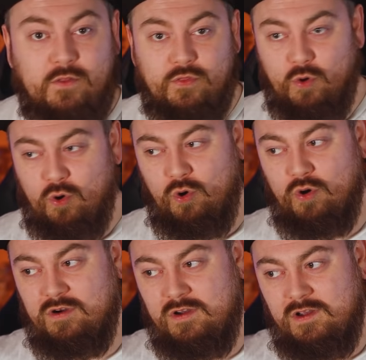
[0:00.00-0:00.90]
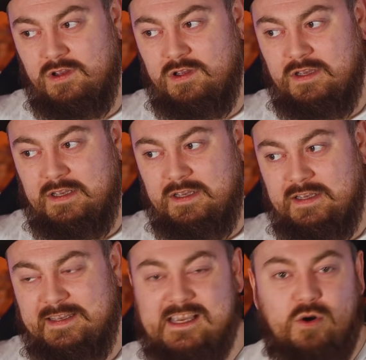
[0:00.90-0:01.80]
though
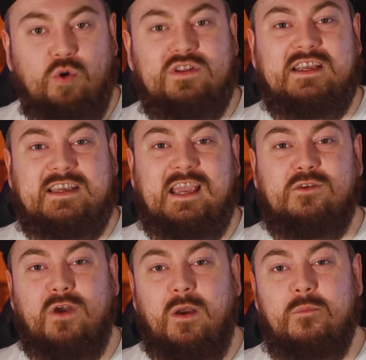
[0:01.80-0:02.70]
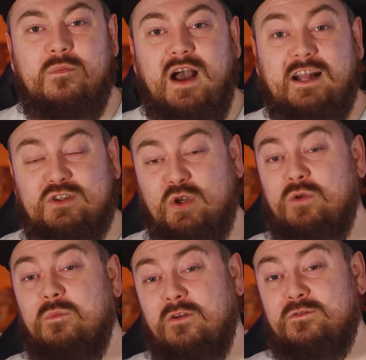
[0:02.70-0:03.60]
he only gave him a
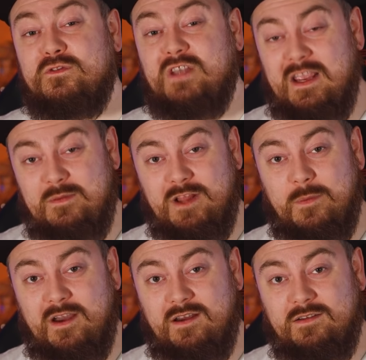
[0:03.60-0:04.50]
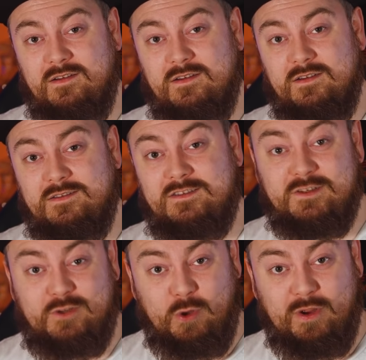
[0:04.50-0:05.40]
two-month time limit to
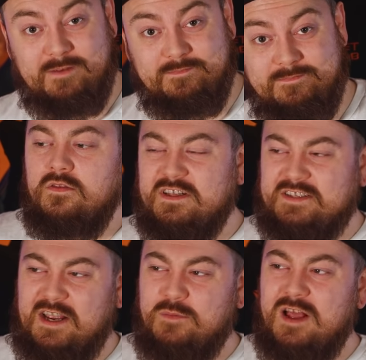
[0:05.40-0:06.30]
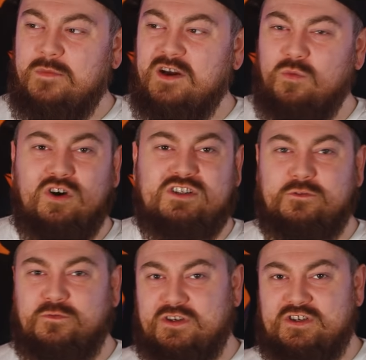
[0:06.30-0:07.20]
do it. The time limit wasn't
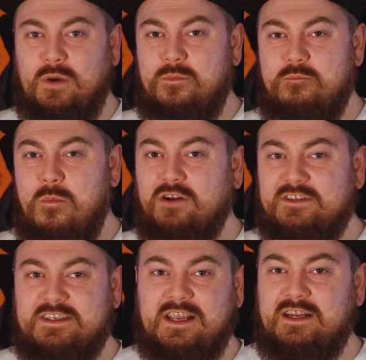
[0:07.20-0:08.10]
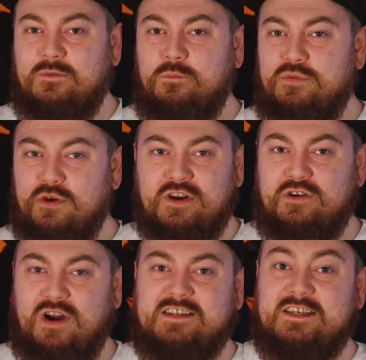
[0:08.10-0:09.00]
for some mundane
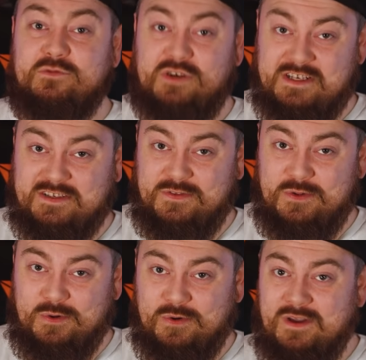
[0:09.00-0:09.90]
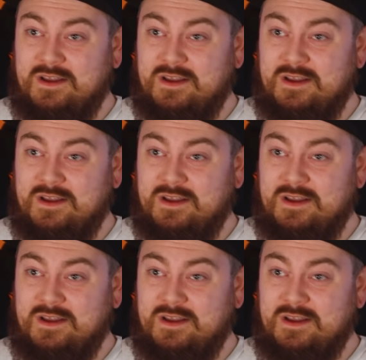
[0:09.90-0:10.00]
bureaucratic reason though.